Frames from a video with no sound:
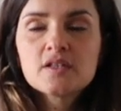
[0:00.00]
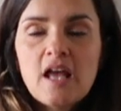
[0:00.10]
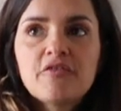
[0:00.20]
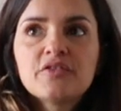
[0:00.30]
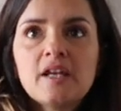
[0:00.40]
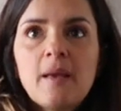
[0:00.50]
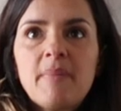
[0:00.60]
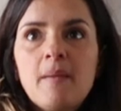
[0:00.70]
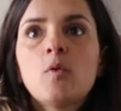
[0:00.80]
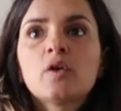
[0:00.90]
definitely a
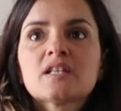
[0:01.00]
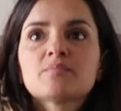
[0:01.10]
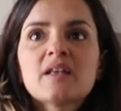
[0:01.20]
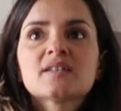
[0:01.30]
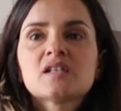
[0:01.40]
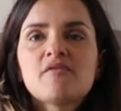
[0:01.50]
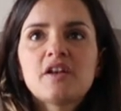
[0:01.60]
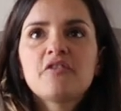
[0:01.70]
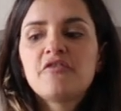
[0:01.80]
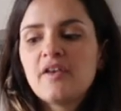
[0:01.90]
bit more expensive,
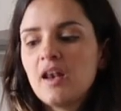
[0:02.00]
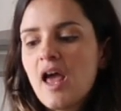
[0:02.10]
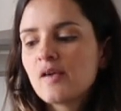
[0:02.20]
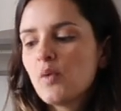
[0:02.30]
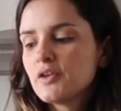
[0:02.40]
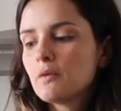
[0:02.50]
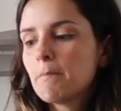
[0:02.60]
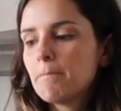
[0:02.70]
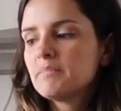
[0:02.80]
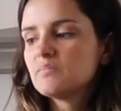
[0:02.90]
and I feel like when you